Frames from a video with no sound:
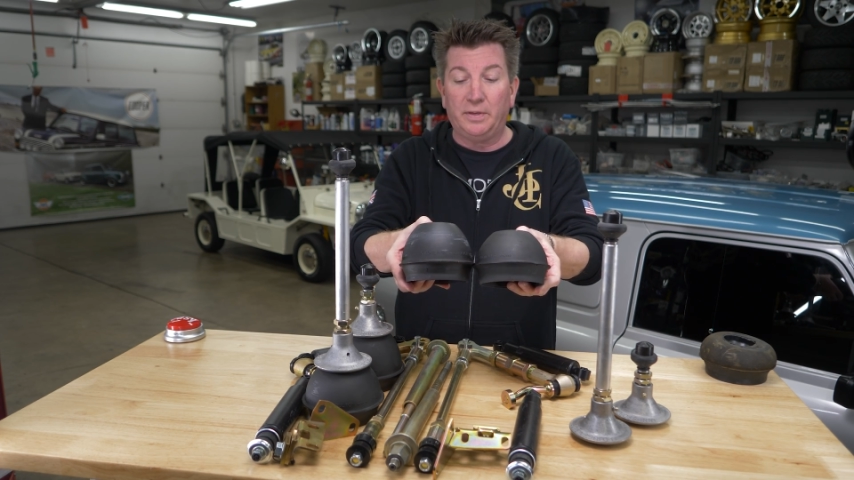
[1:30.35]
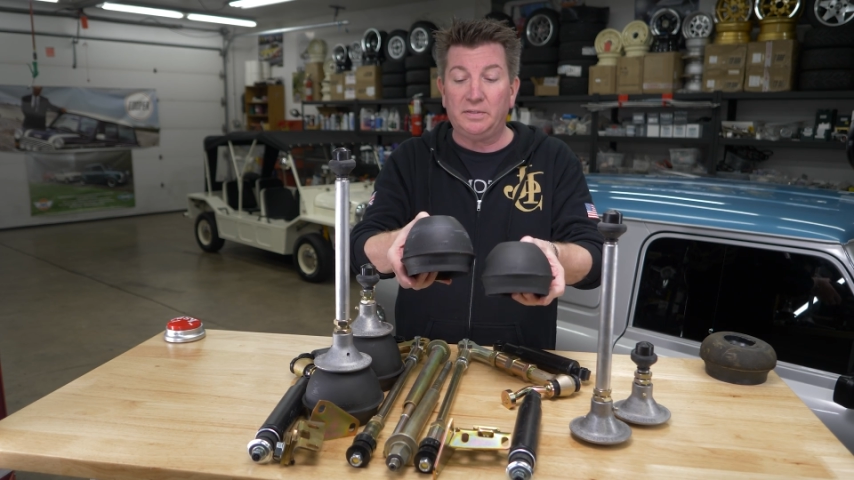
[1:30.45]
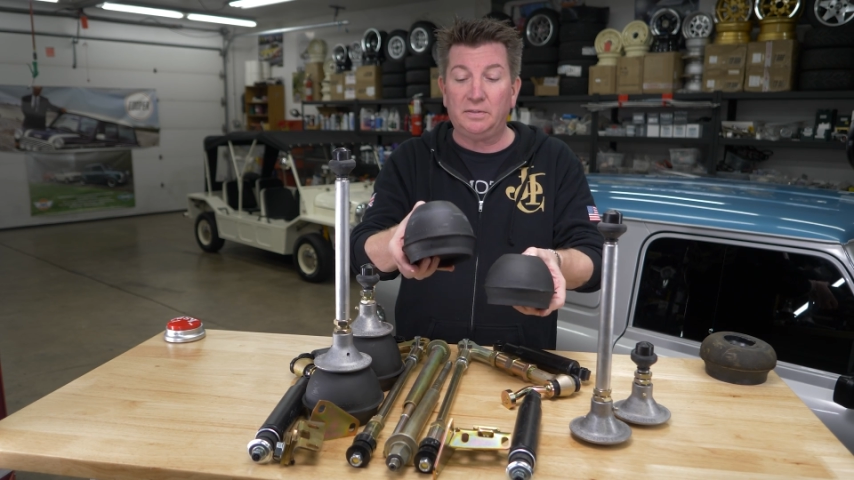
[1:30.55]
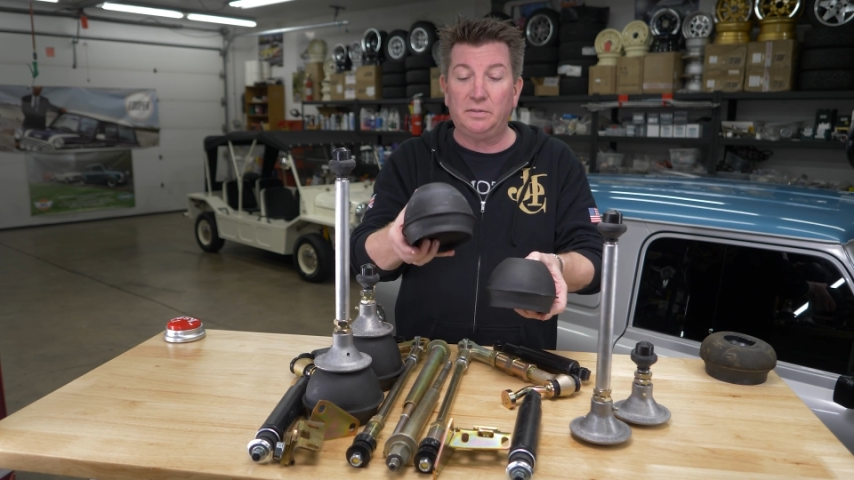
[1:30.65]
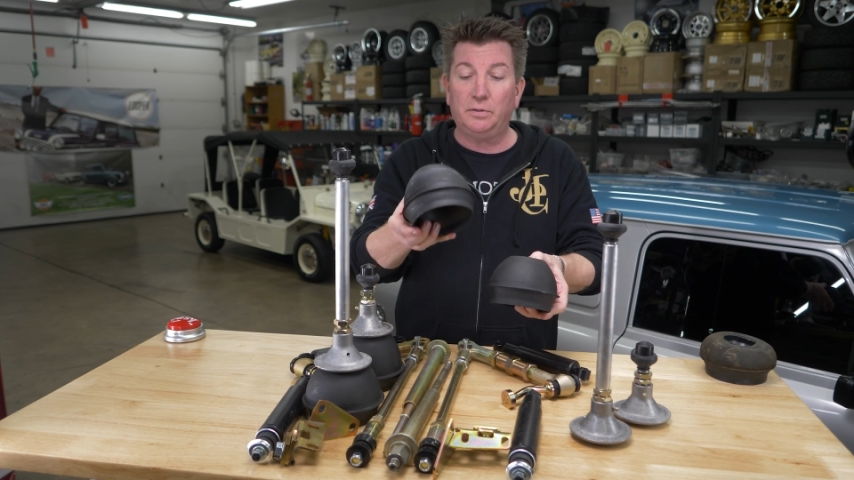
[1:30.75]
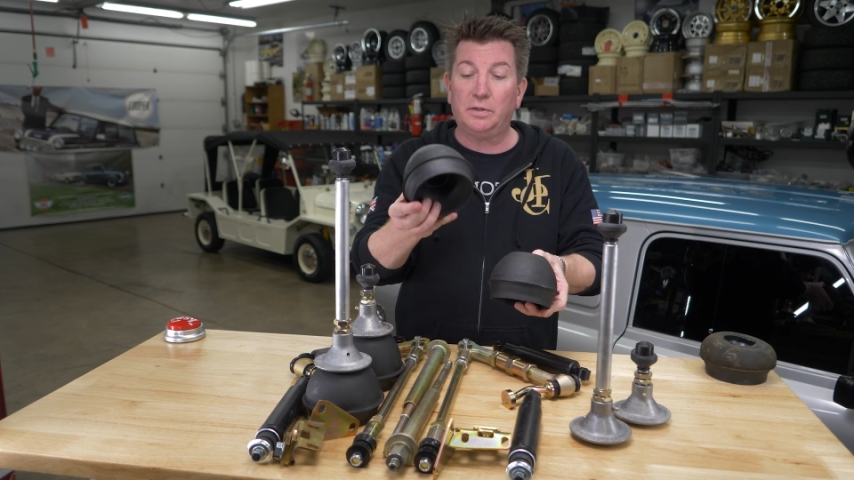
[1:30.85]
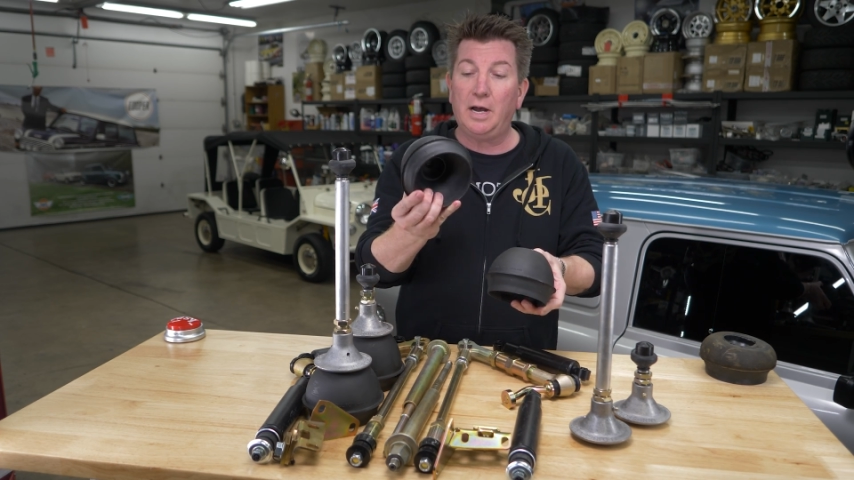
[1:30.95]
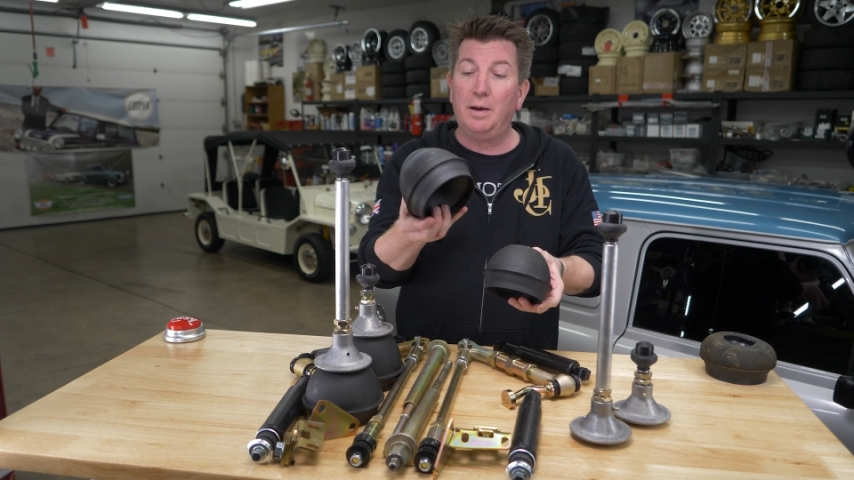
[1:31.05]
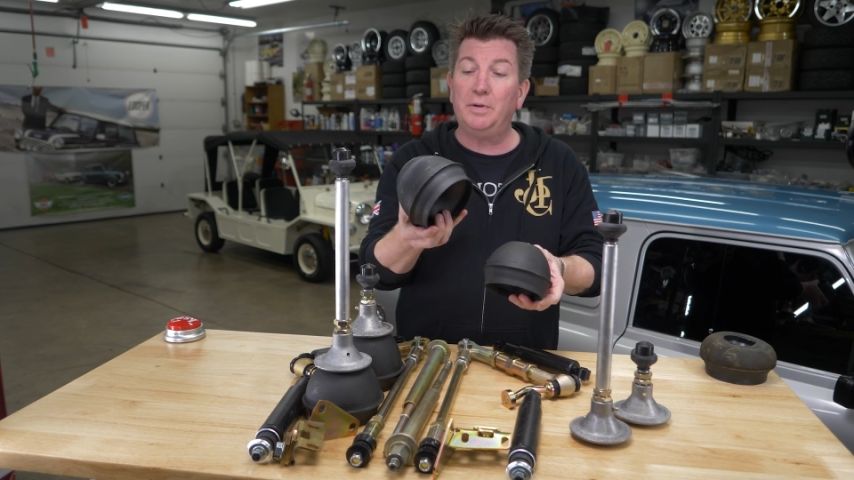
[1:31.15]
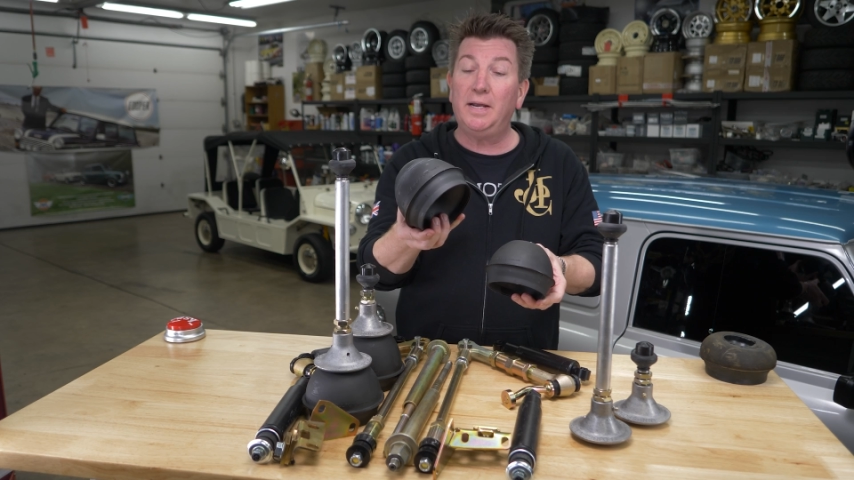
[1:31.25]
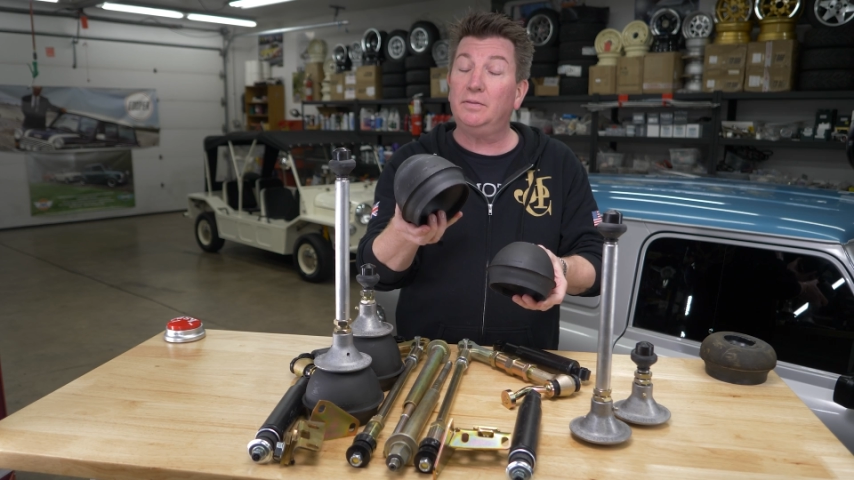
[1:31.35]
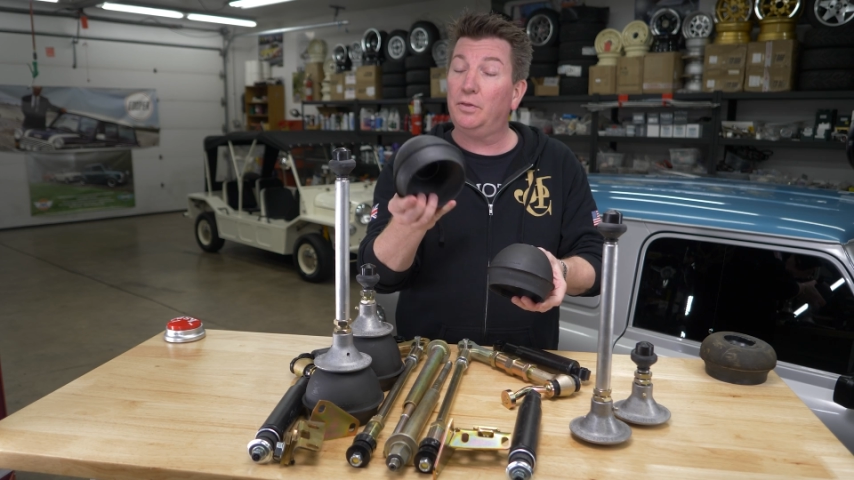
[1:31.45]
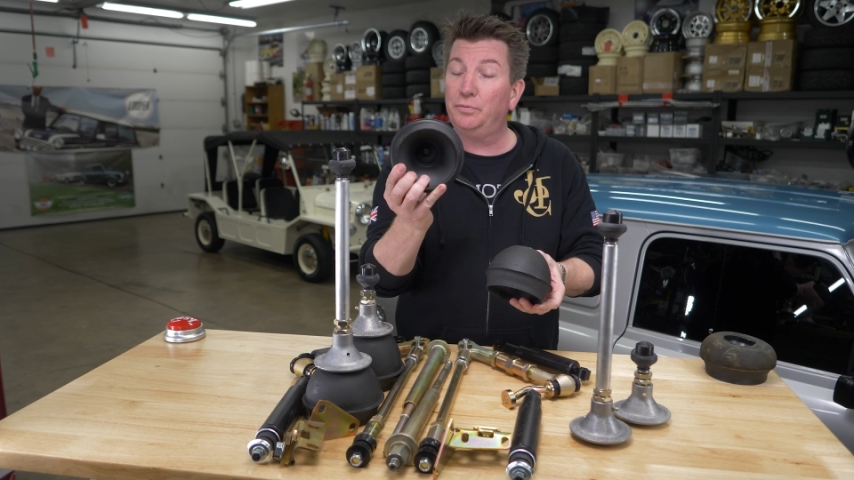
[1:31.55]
This is to accommodate the